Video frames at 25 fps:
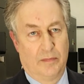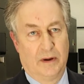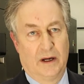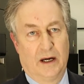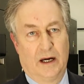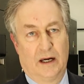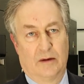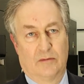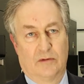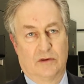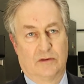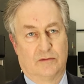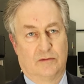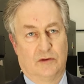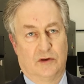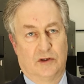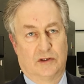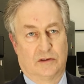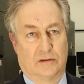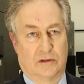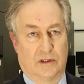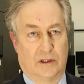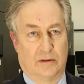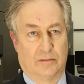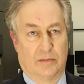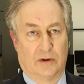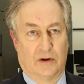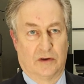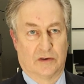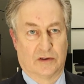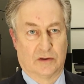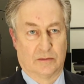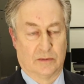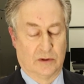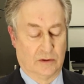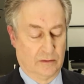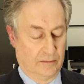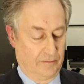part was virtually
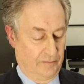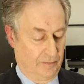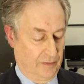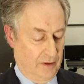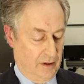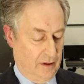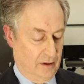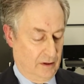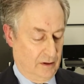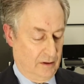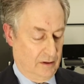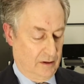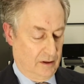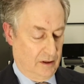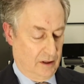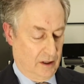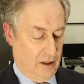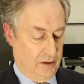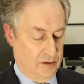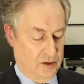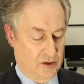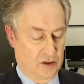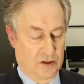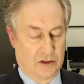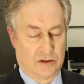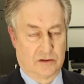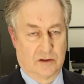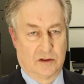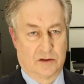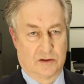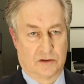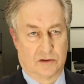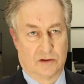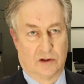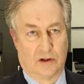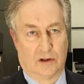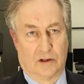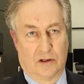impossible.
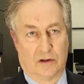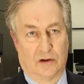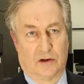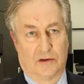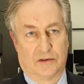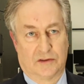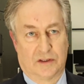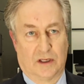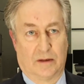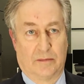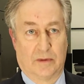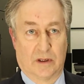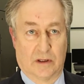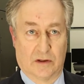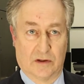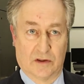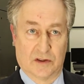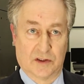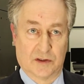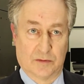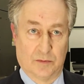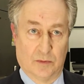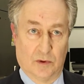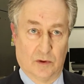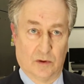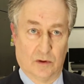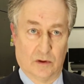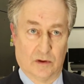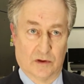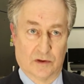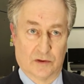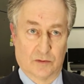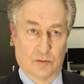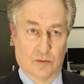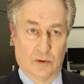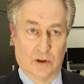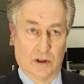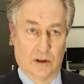Certainly on something this small
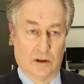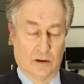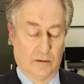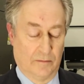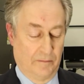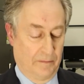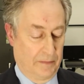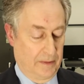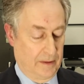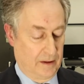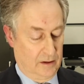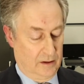as well.